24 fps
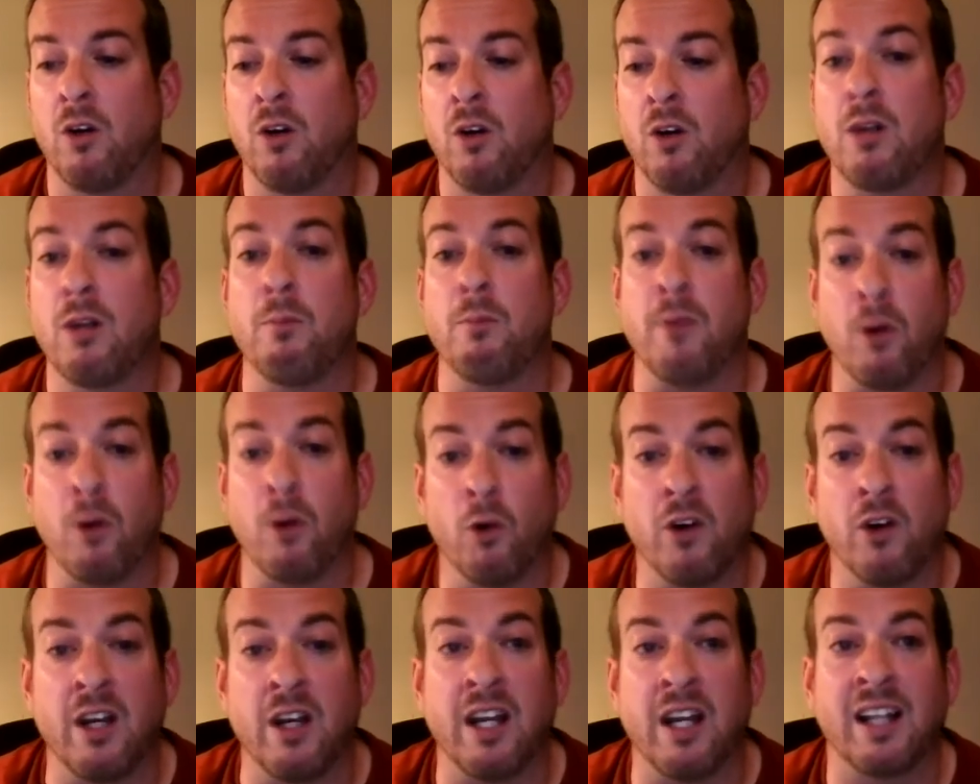
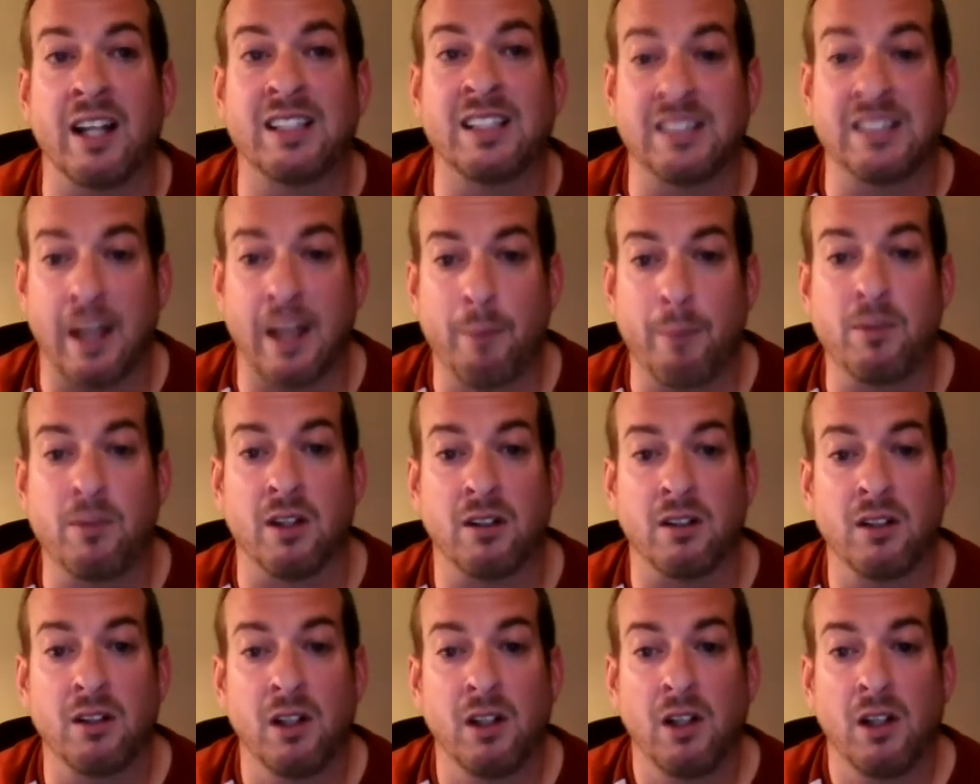community
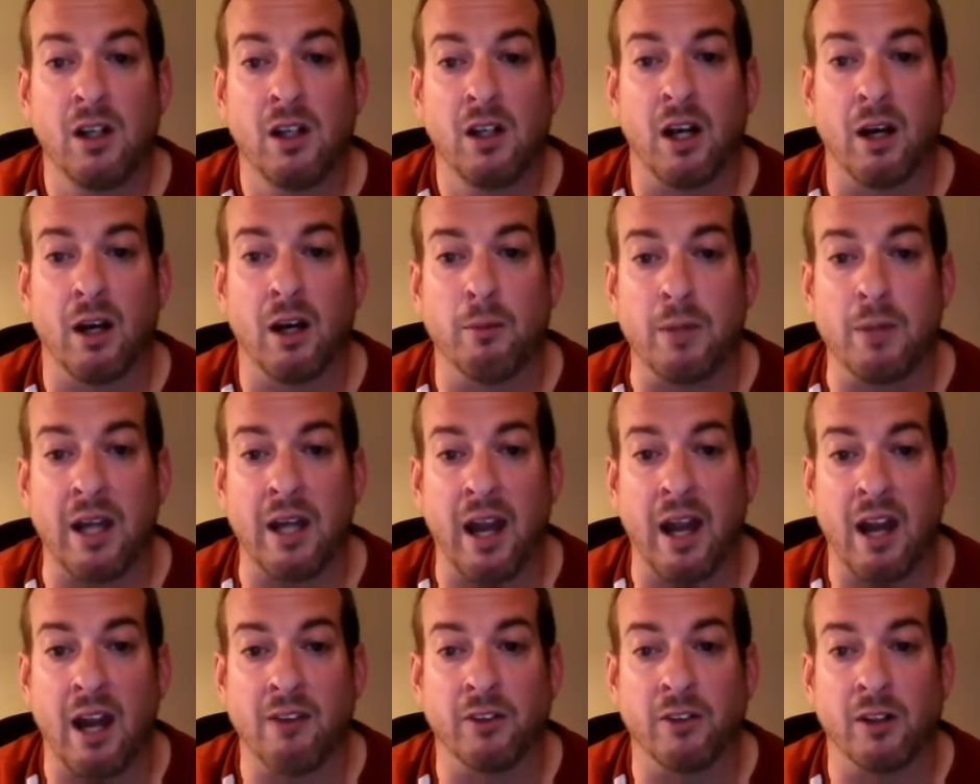accepted
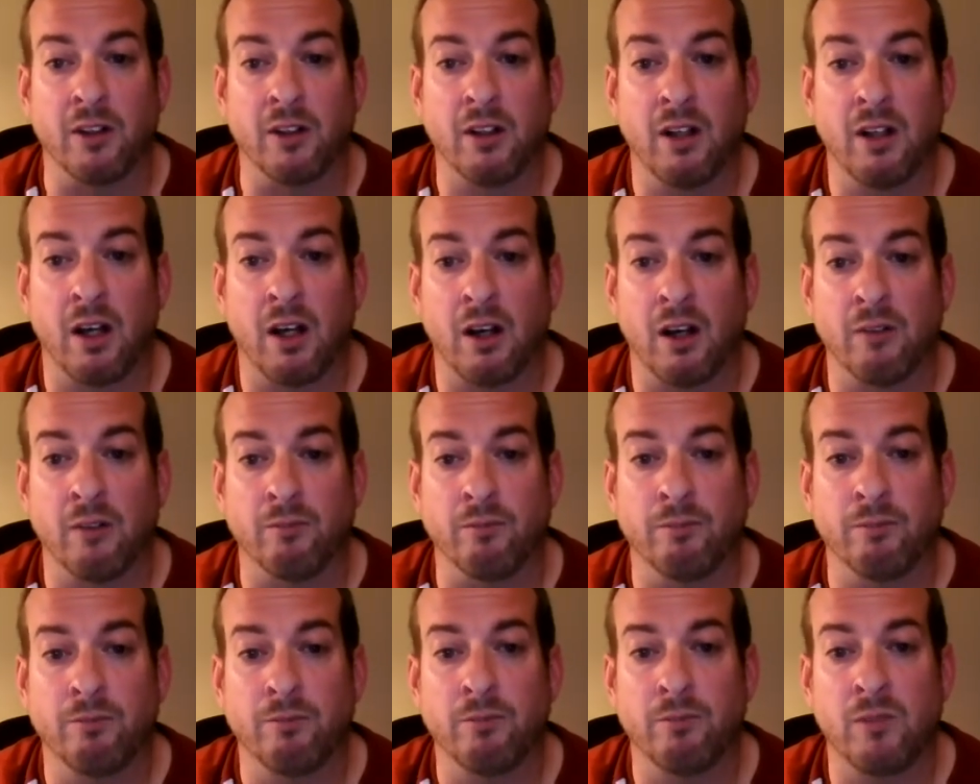behavior.
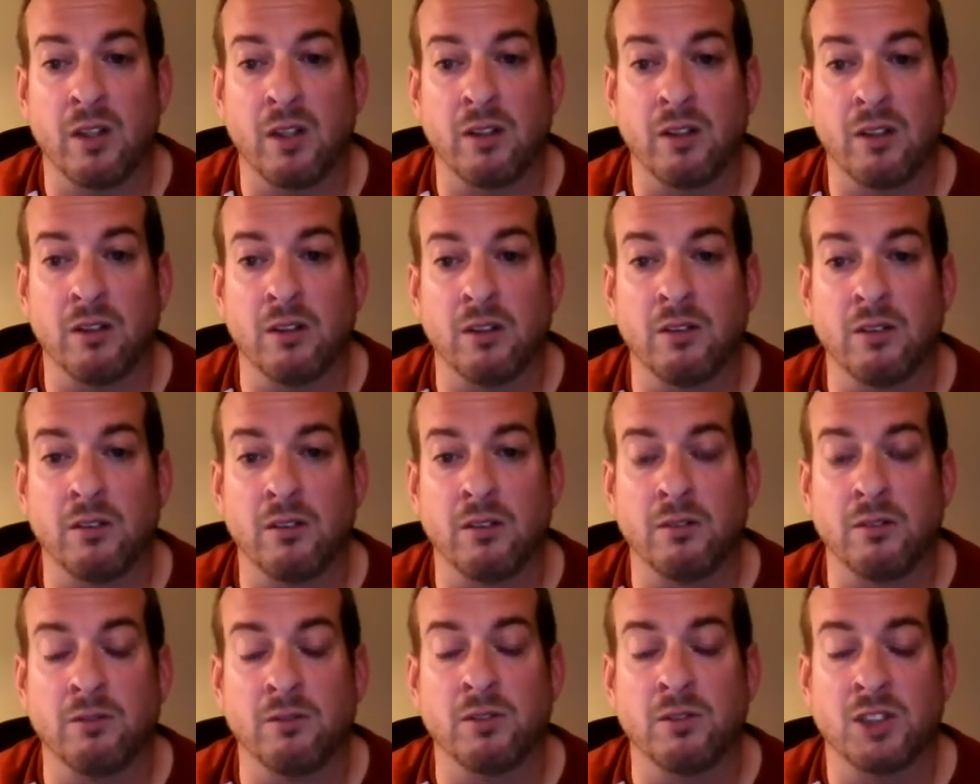
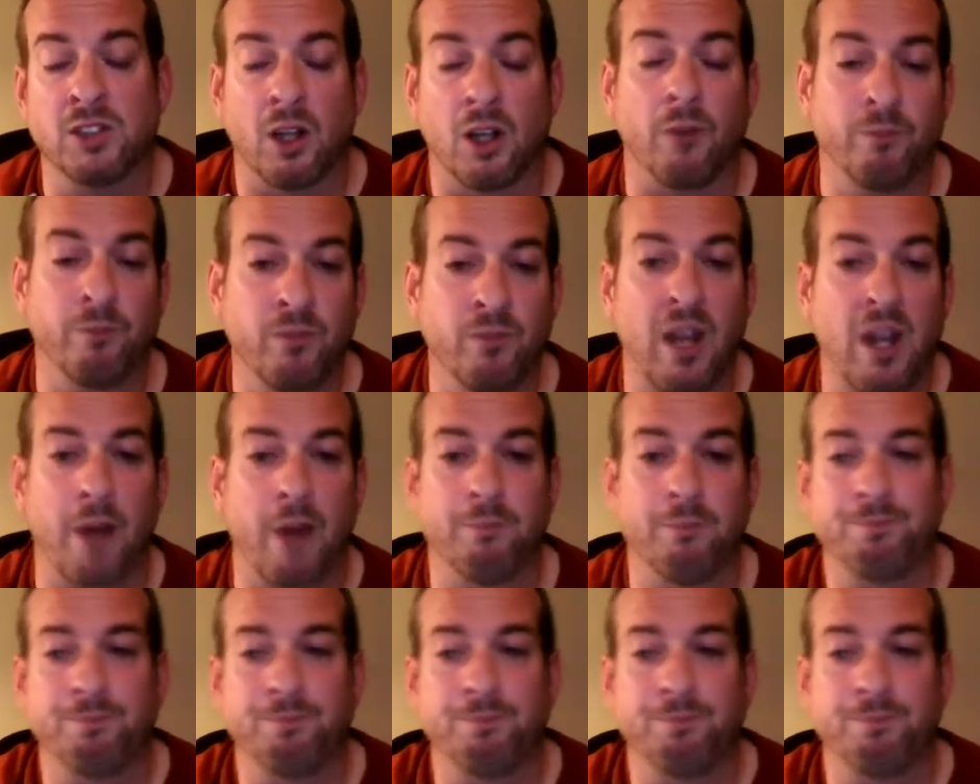So, yeah.